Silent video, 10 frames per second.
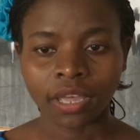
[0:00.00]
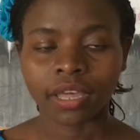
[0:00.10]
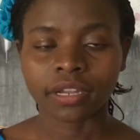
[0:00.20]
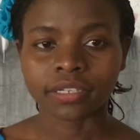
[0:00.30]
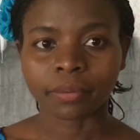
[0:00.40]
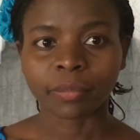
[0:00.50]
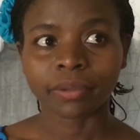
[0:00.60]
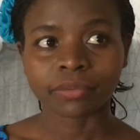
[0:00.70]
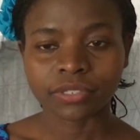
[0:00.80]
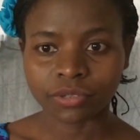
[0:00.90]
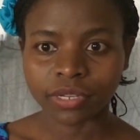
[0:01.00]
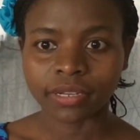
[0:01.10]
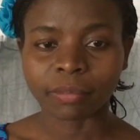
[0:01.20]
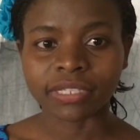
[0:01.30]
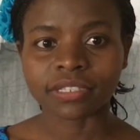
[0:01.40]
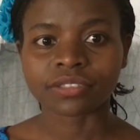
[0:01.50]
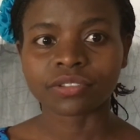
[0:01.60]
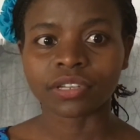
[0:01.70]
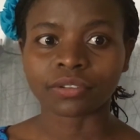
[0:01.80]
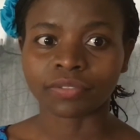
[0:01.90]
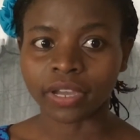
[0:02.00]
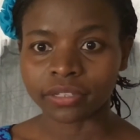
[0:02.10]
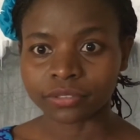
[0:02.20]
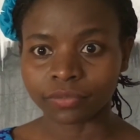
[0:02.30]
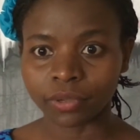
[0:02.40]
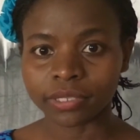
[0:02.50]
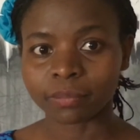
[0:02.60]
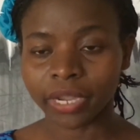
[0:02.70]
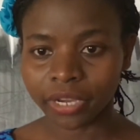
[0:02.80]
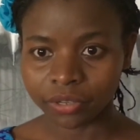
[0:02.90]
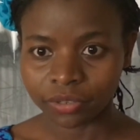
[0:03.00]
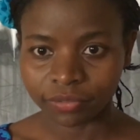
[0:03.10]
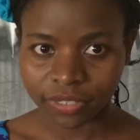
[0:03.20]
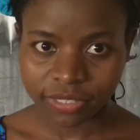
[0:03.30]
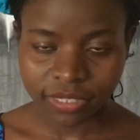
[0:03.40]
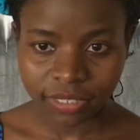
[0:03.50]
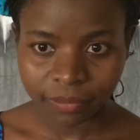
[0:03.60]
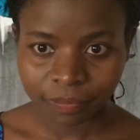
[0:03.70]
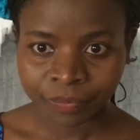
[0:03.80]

and I'm a master's student of Faculty of Law at Makerere University.